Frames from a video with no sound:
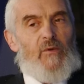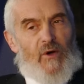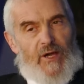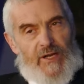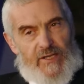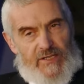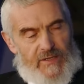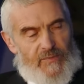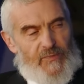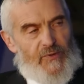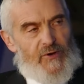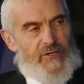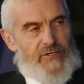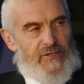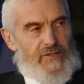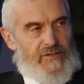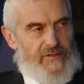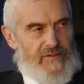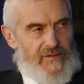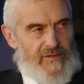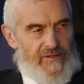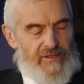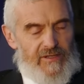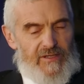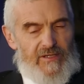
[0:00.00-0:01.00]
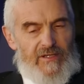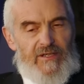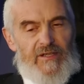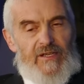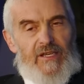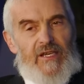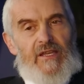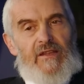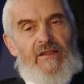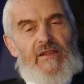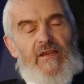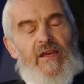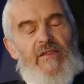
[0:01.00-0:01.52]
One is depression,
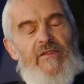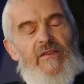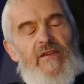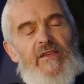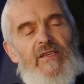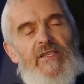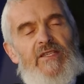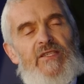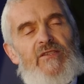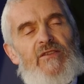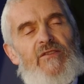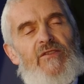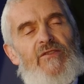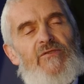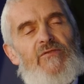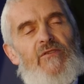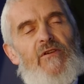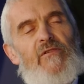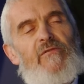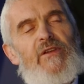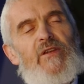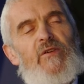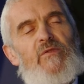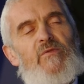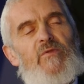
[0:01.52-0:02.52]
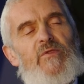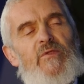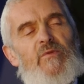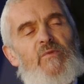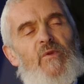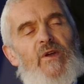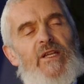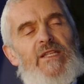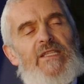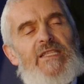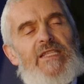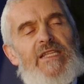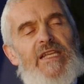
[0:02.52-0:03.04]
and the other is throwing
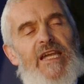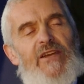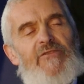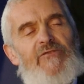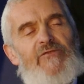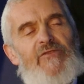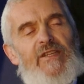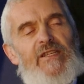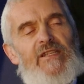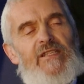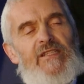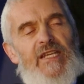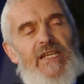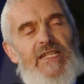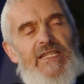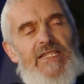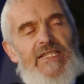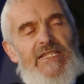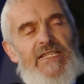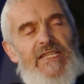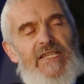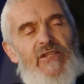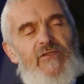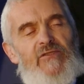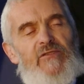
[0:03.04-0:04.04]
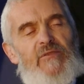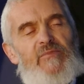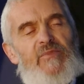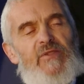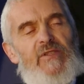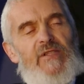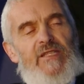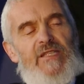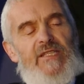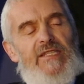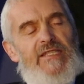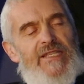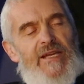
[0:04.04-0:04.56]
one's life intensely into
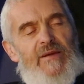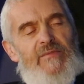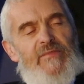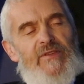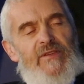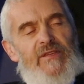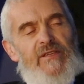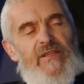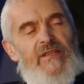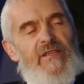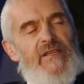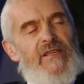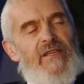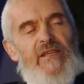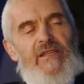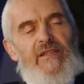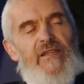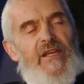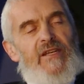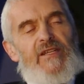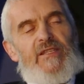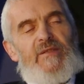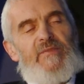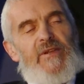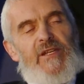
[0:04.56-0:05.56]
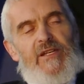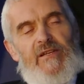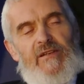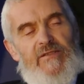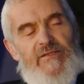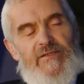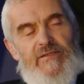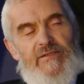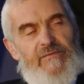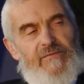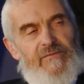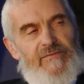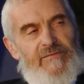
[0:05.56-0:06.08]
building something that is
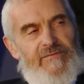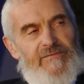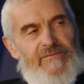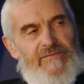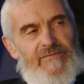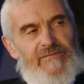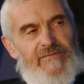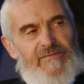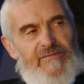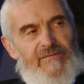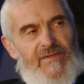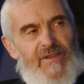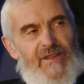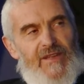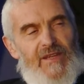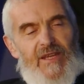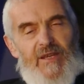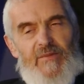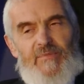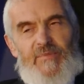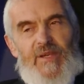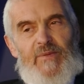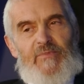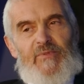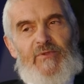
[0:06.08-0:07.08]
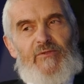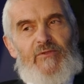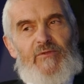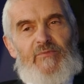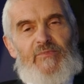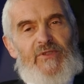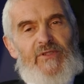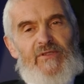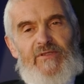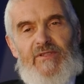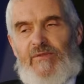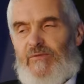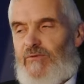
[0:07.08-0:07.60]
meaningless. People who
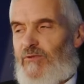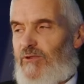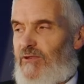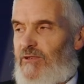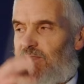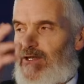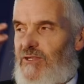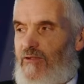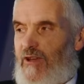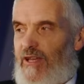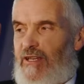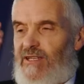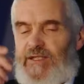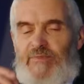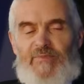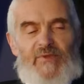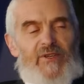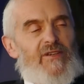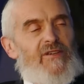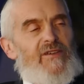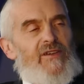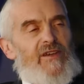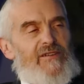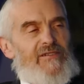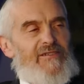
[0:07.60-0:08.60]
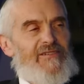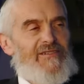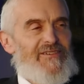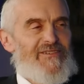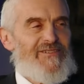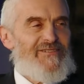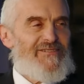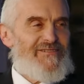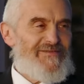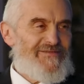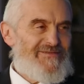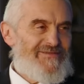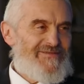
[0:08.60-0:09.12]
build the world's greatest beer can
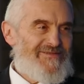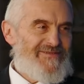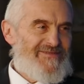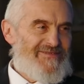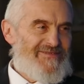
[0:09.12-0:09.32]
collection,